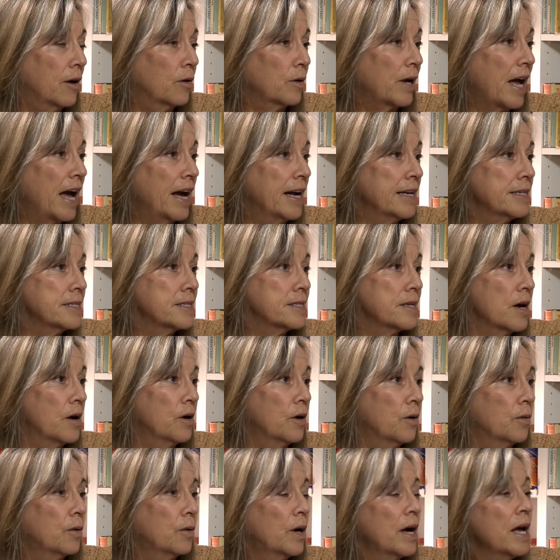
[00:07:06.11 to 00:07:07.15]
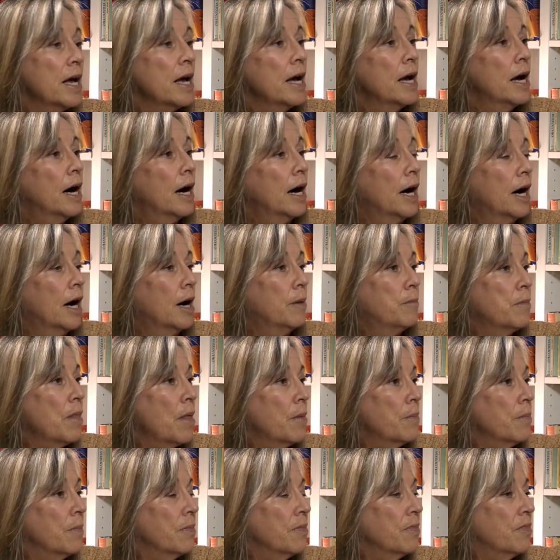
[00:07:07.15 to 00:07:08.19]
Okay, so um,
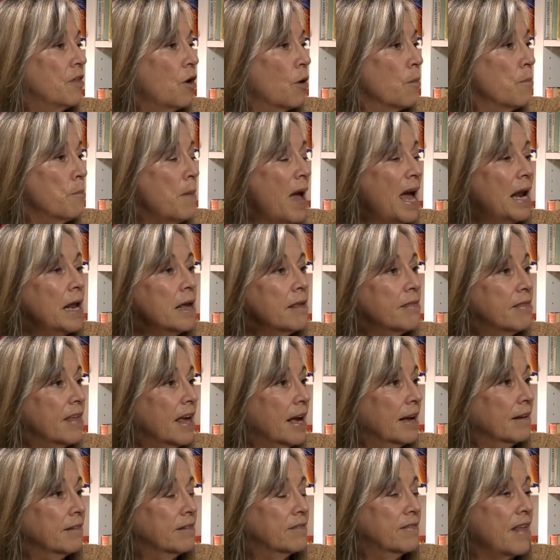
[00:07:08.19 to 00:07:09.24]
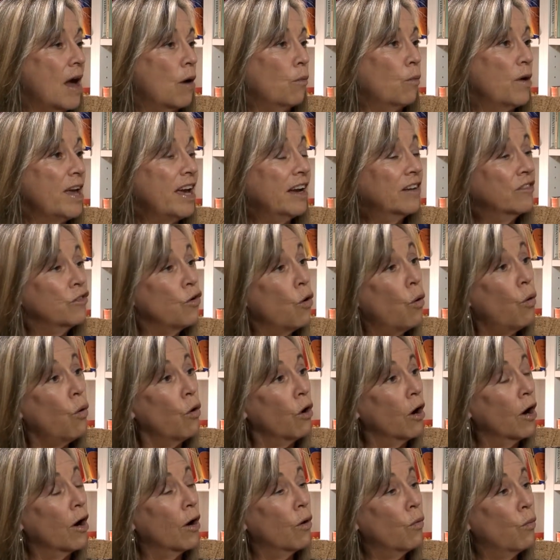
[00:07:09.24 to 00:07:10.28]
there are many things that we
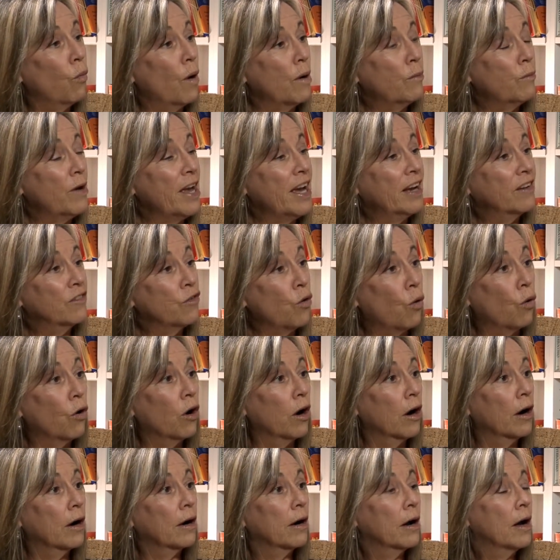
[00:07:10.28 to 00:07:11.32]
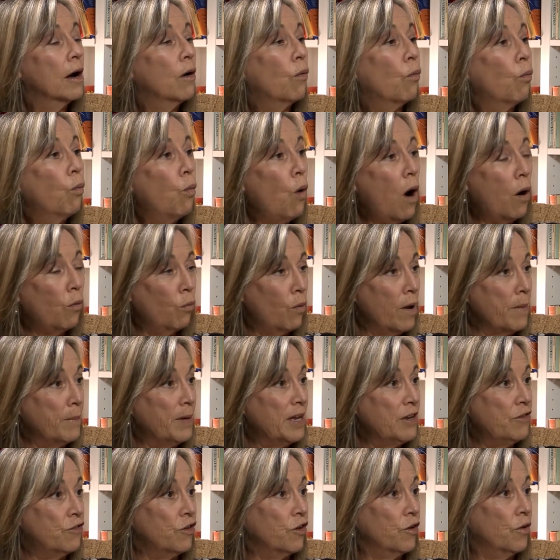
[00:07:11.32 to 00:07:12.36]
ignore when we ignore what
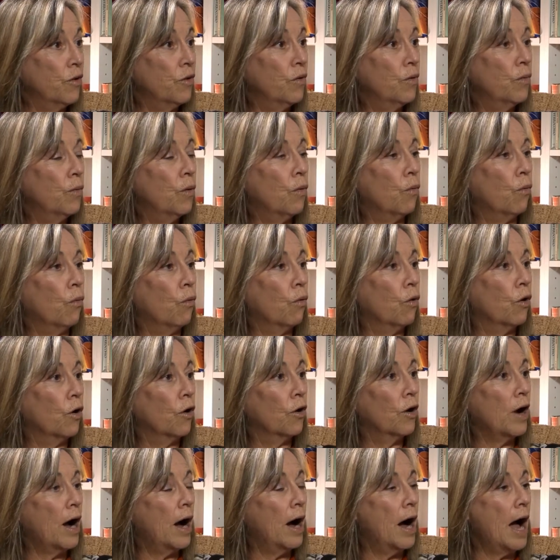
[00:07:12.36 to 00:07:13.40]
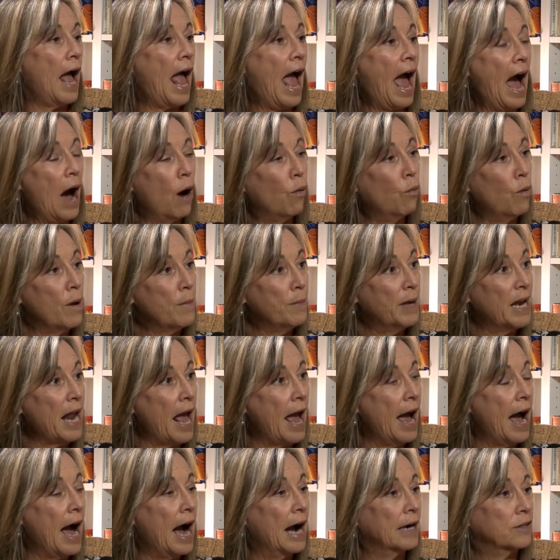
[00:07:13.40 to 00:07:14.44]
women do or uh, how women
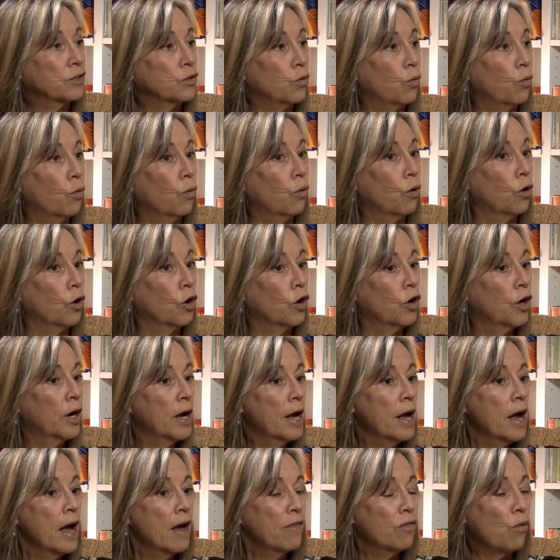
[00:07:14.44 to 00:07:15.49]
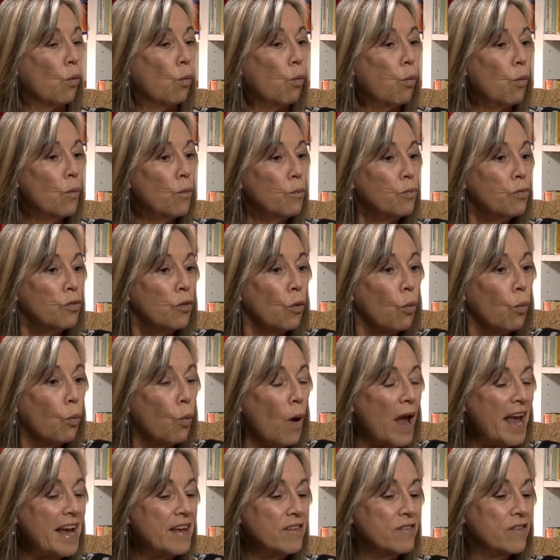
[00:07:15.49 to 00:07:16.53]
act or the the
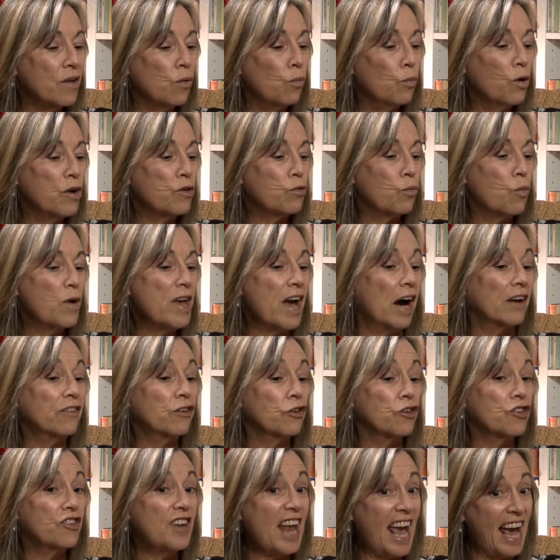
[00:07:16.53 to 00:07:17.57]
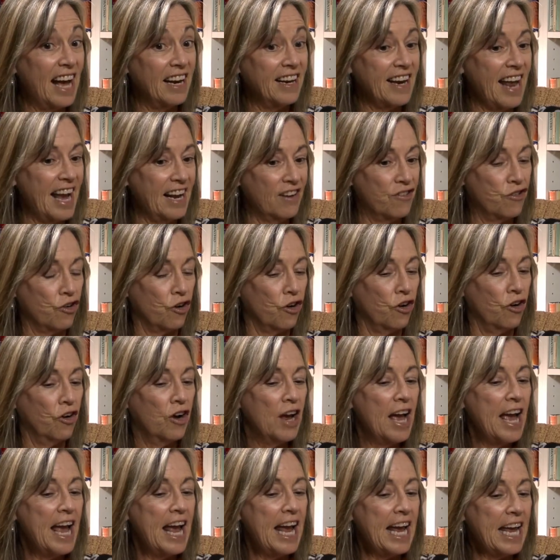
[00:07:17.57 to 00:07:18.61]
ways in which we understand nature
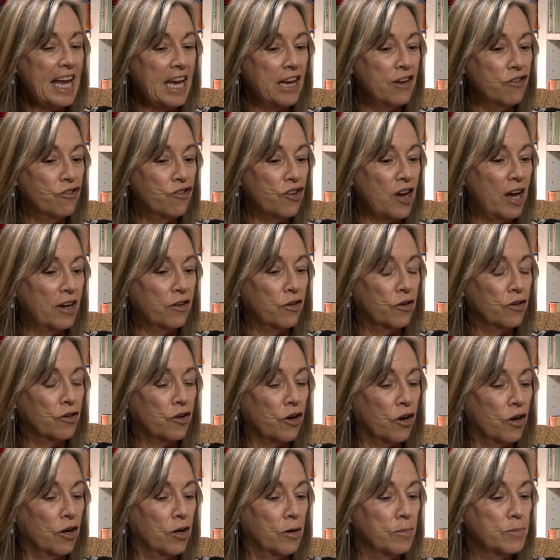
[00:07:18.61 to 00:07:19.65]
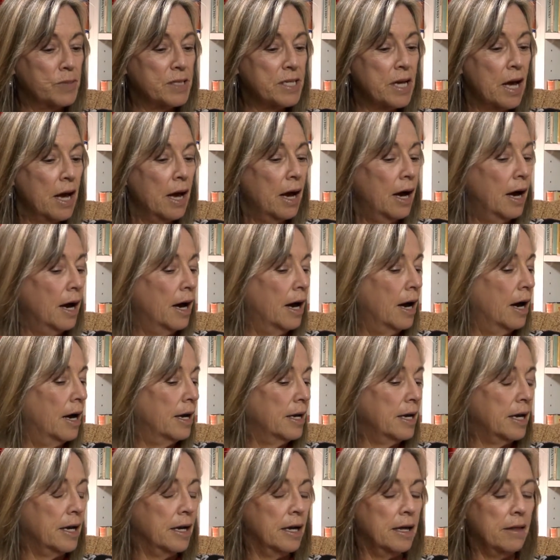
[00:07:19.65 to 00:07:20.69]
in gender terms.
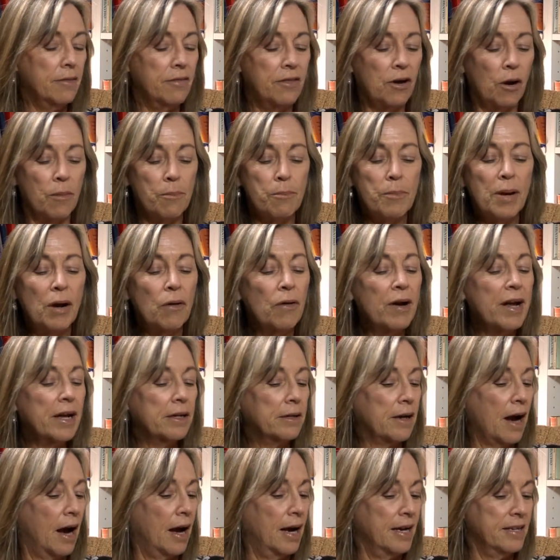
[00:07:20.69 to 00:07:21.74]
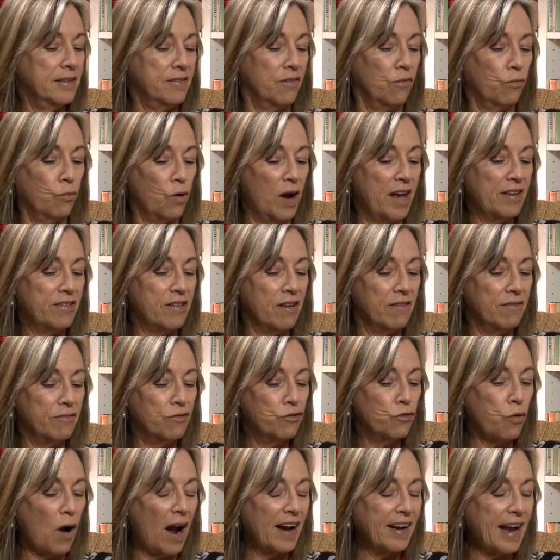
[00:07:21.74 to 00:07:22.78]
Uh, there are myriad kinds of ways
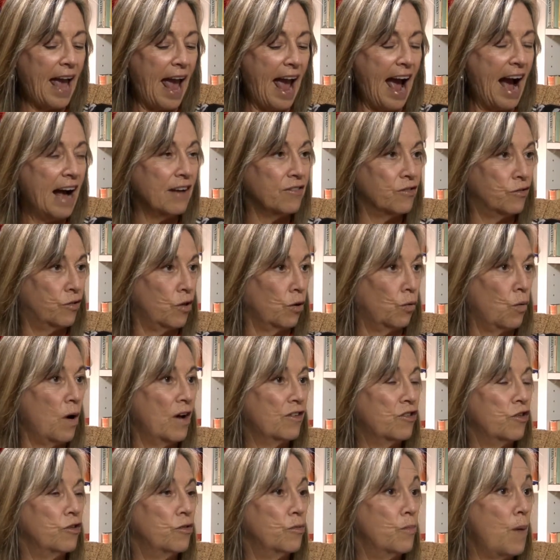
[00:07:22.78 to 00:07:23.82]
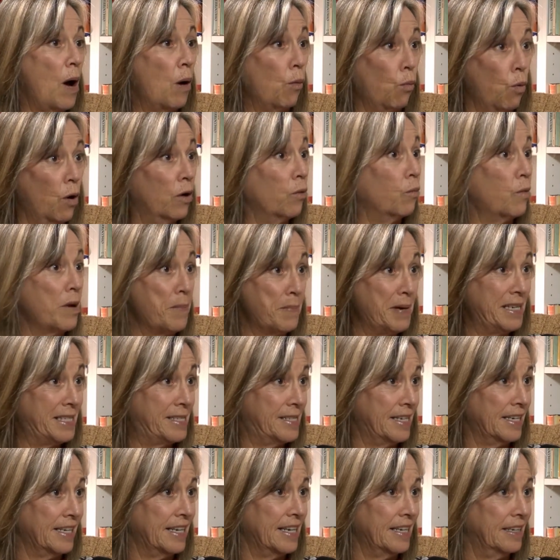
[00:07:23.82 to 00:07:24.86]
of trying to ask the questions about what are we
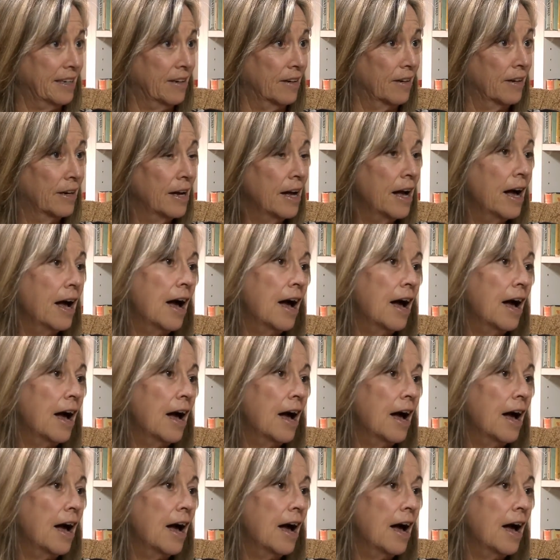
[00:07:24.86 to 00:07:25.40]
missing here. Yeah.